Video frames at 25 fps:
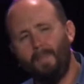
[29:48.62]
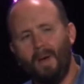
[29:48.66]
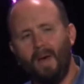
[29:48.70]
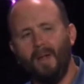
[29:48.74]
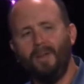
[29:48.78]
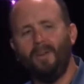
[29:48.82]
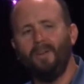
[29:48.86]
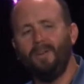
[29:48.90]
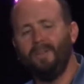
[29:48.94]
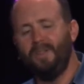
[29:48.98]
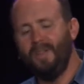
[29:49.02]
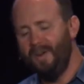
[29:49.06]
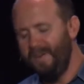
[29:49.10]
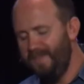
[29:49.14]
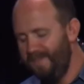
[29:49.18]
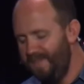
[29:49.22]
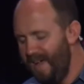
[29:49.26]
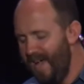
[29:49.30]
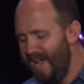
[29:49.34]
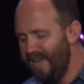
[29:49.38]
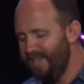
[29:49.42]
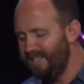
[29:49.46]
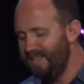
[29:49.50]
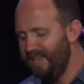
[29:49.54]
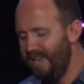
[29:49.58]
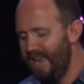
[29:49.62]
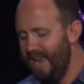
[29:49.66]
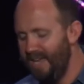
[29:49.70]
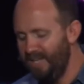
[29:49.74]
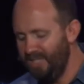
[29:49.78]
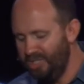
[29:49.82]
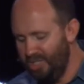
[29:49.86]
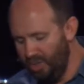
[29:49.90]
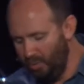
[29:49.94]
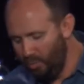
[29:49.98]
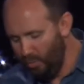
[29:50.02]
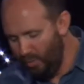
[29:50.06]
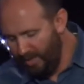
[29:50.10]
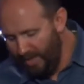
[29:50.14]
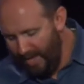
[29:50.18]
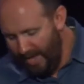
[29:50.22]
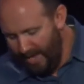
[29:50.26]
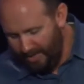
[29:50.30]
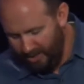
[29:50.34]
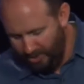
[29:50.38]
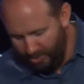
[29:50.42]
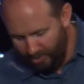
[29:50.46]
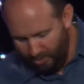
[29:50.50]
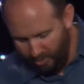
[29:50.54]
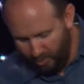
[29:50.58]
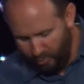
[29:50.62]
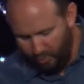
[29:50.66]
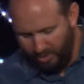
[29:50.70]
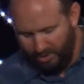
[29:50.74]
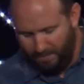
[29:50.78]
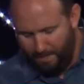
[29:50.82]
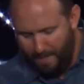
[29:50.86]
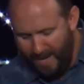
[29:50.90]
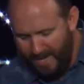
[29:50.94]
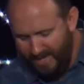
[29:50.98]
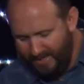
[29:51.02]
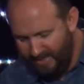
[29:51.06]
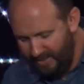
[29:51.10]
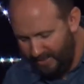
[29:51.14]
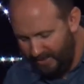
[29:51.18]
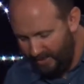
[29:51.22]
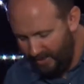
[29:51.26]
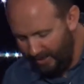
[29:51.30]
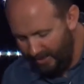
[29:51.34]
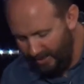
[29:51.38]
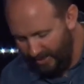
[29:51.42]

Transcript: under their fascination with angels was basically